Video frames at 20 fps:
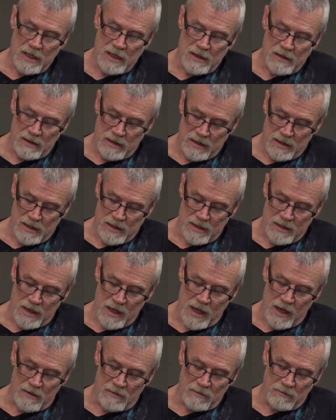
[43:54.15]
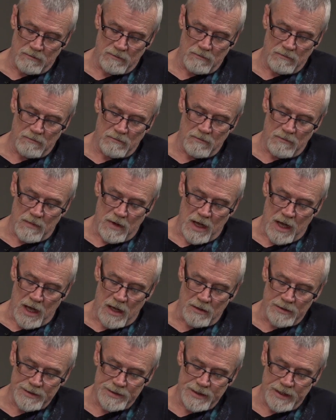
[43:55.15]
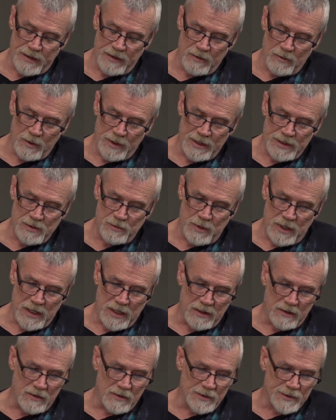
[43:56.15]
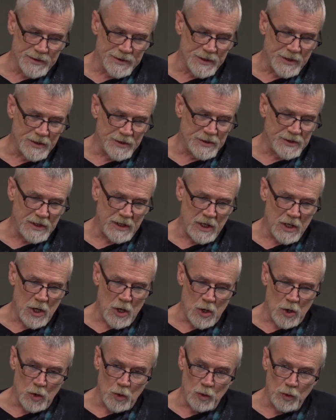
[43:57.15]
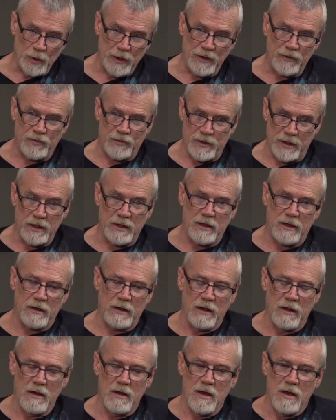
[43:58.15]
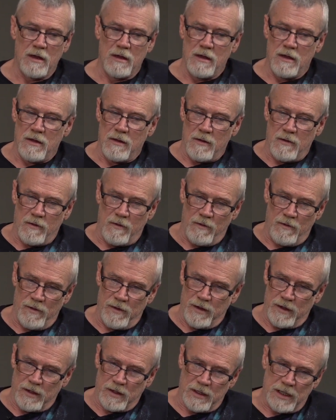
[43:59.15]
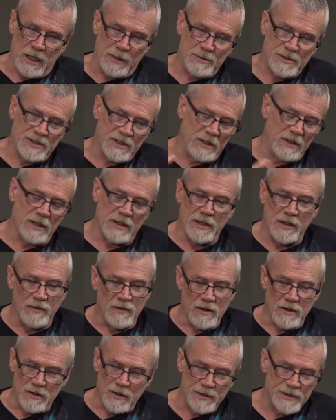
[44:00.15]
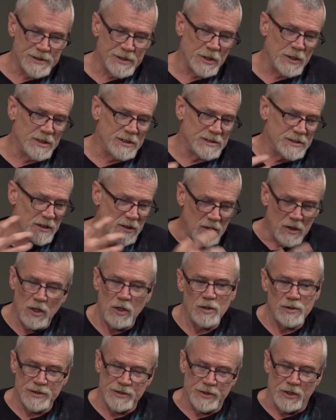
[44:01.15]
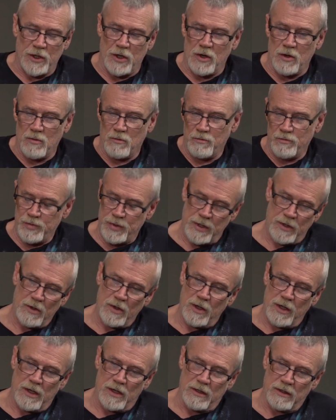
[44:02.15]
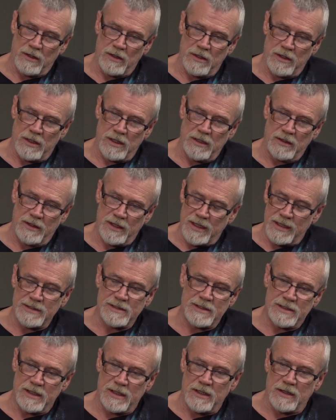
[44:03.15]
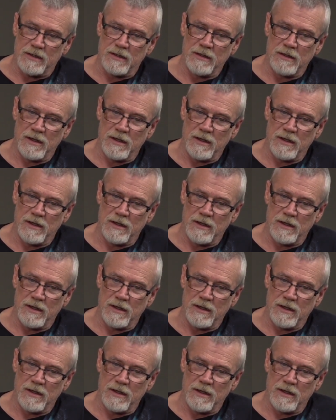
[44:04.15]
Yeah. Outside the waistband holsters, the only thing that keeps the gun in the holster is the holster, period, okay? That's it.